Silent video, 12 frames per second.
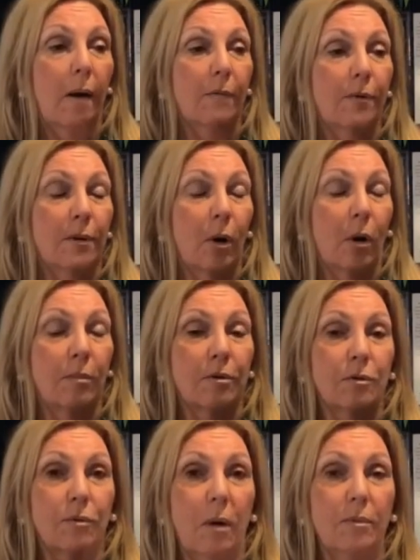for the arbitral
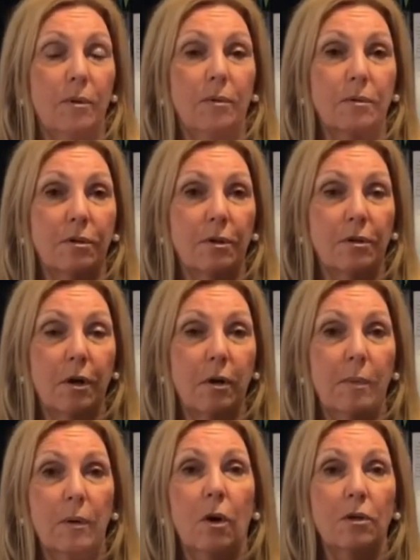tribunal to
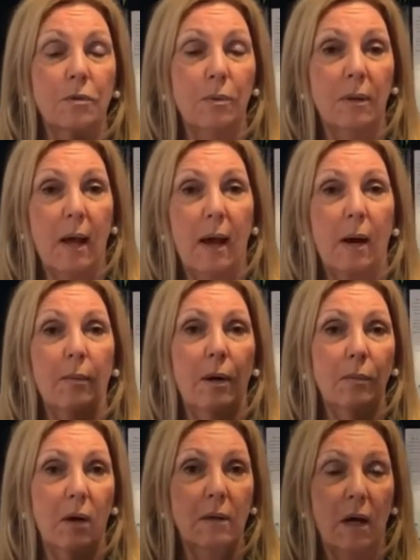determine what to allow and
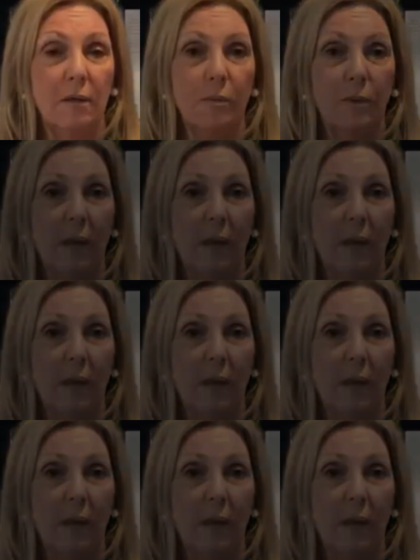what not to